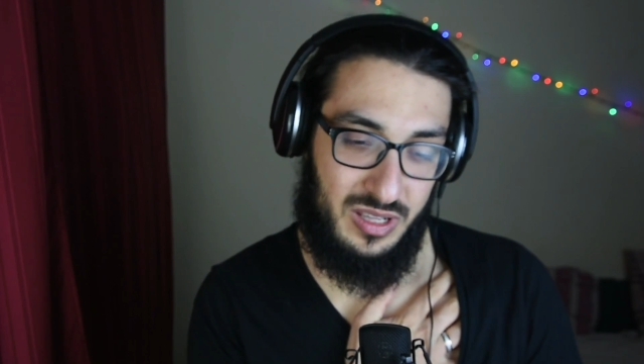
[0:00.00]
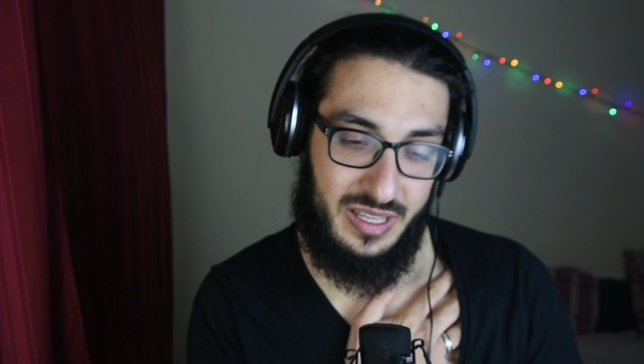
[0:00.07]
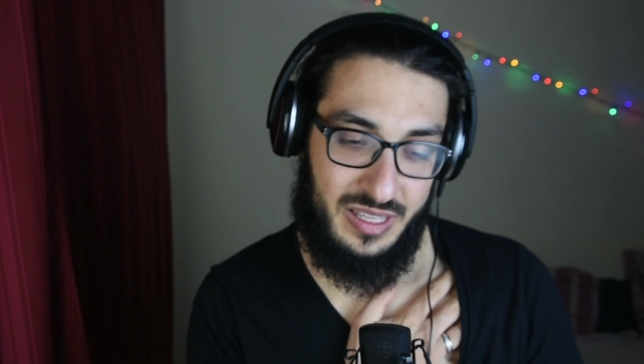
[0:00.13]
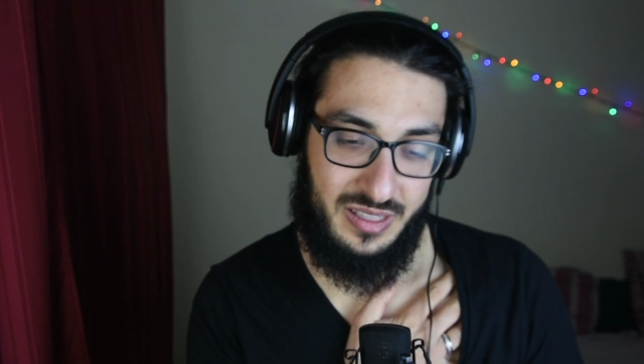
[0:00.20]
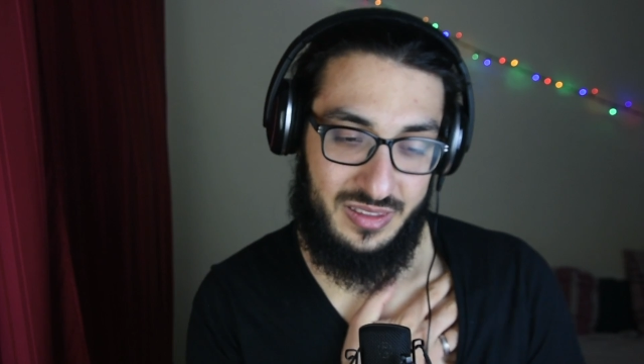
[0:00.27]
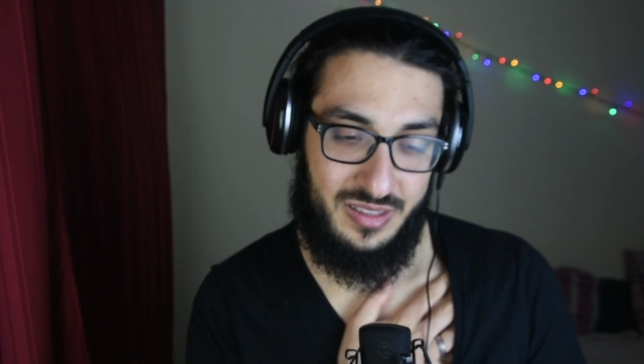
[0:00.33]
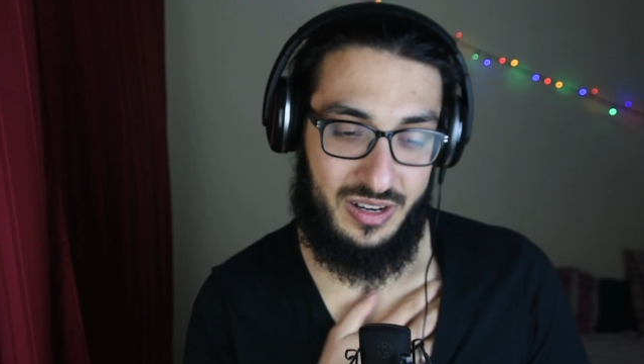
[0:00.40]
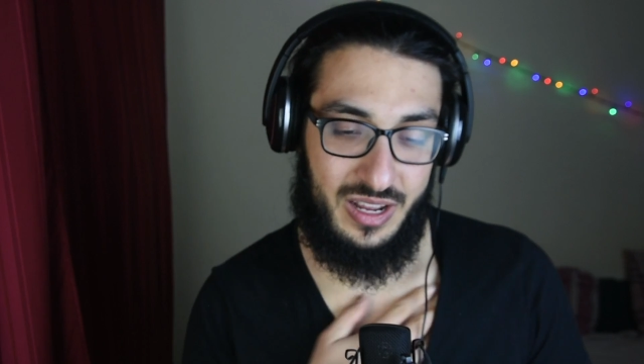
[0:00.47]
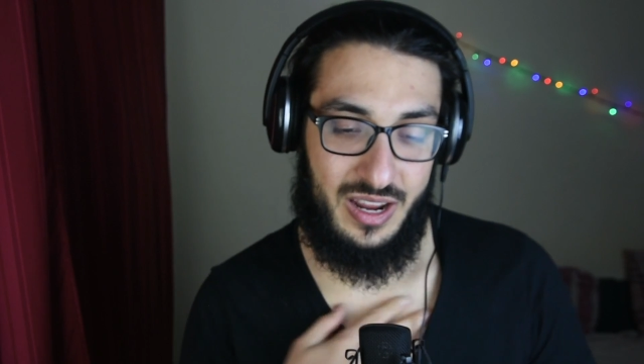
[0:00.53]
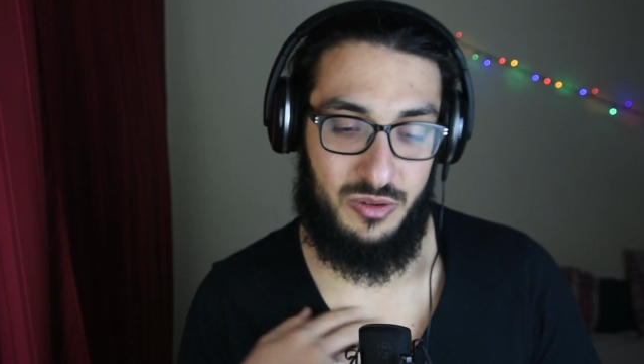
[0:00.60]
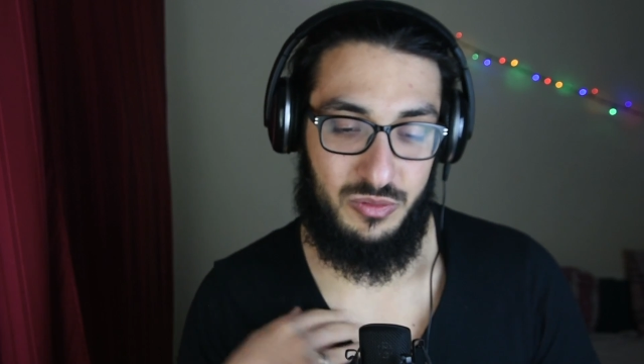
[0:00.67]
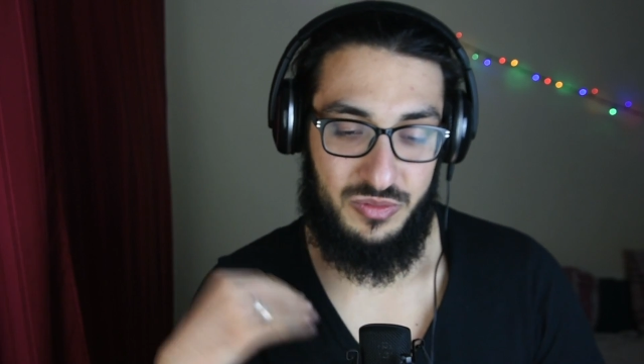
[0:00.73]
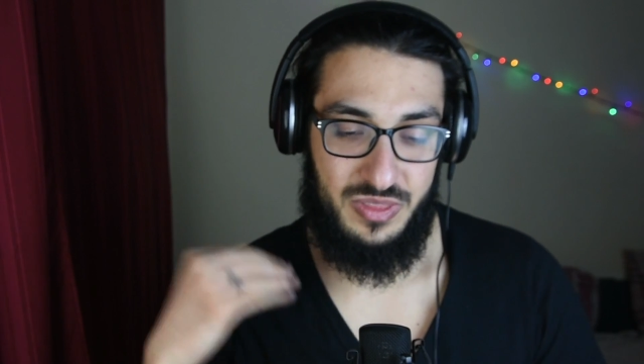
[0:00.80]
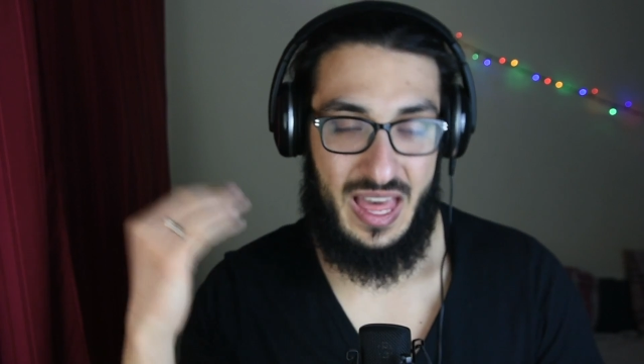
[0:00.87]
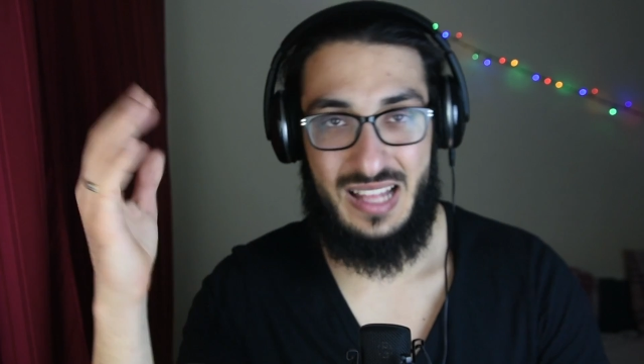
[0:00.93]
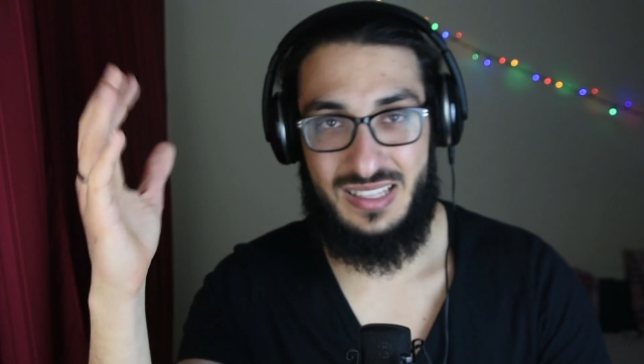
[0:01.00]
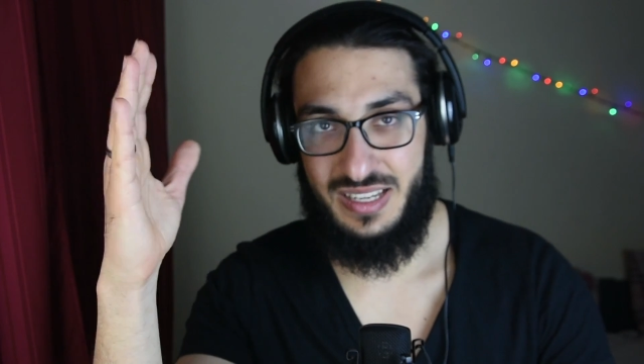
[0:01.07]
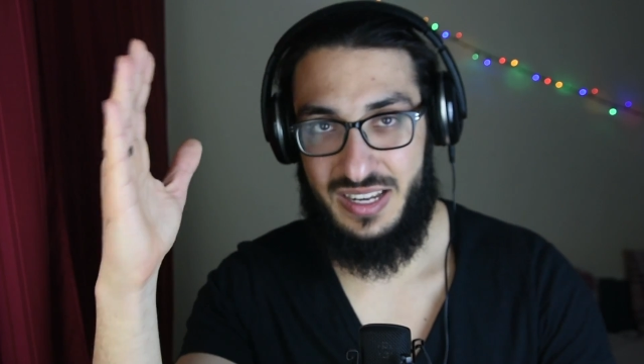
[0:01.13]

like they're kind of that